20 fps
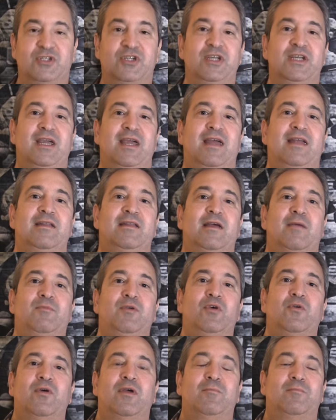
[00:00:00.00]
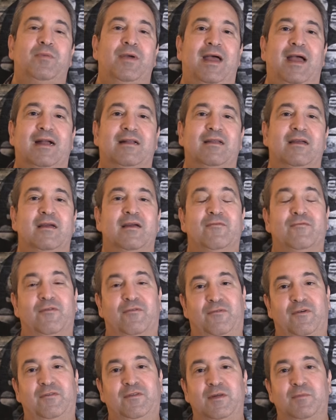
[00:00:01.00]
GNW Impact
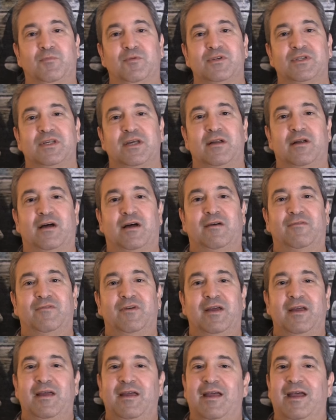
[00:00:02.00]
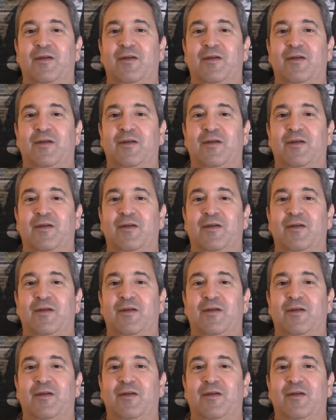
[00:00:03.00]
for 50% off,